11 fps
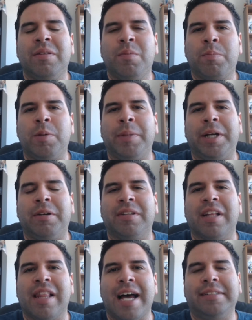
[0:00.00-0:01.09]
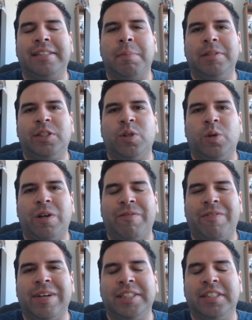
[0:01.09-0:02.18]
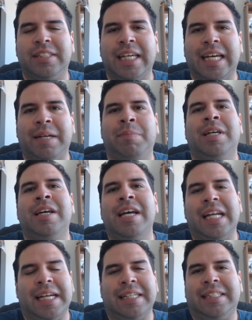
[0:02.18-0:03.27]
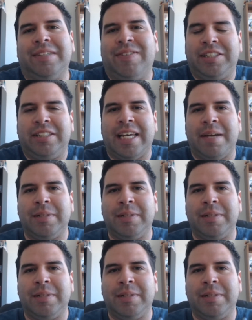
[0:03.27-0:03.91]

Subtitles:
premiered the last episode of Adventure Time. Yes, Adventure Time